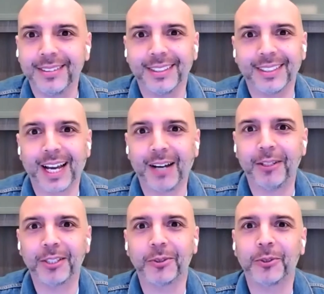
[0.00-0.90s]
it's
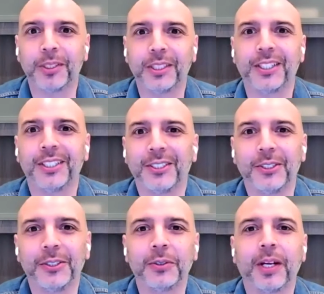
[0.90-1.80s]
obvious which one you're going to
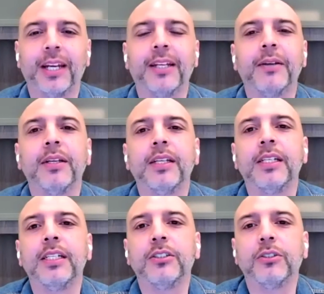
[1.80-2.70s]
choose, right?
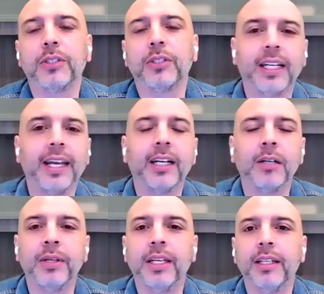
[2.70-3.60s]
So they said, hey,
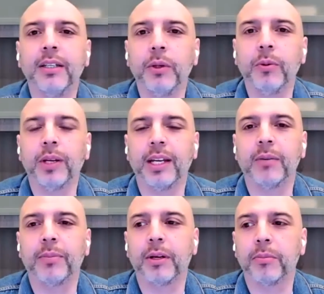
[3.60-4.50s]
come in. We want to
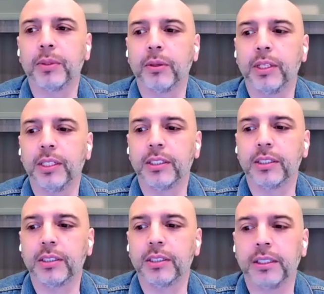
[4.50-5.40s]
help our
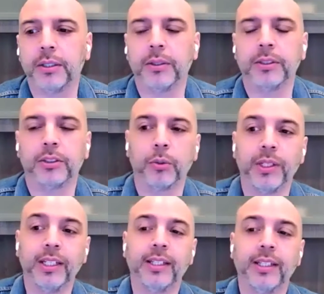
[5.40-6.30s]
employees, and so
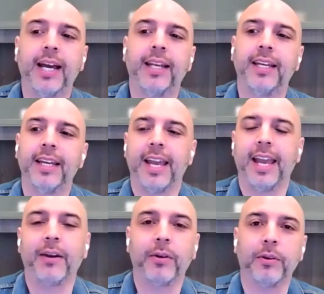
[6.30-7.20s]
we did that.
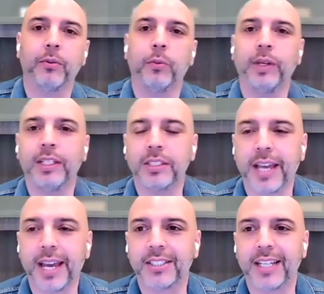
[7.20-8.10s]
And we just
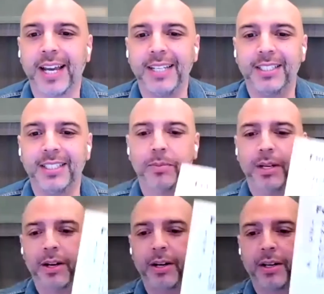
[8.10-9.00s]
had signs up
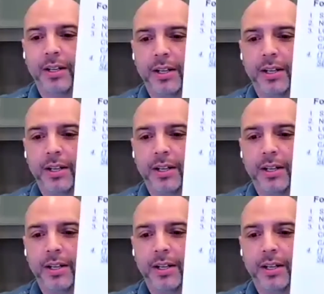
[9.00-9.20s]
there